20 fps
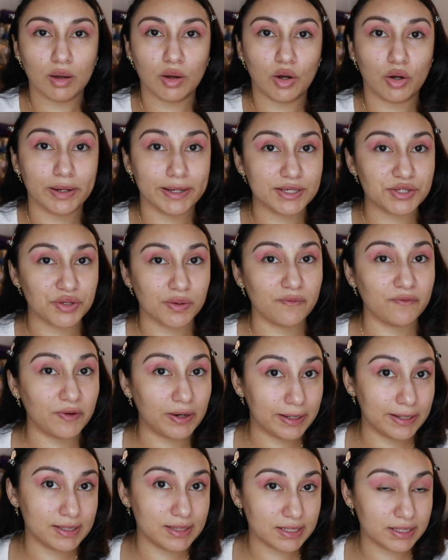Okay, so far
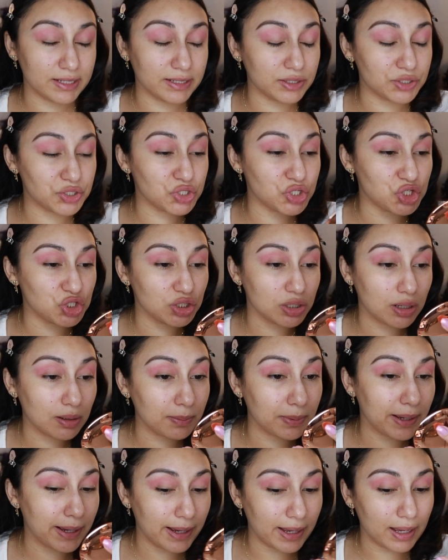I did a good job.
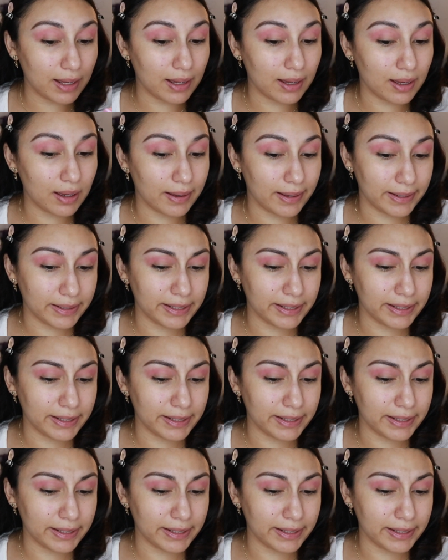I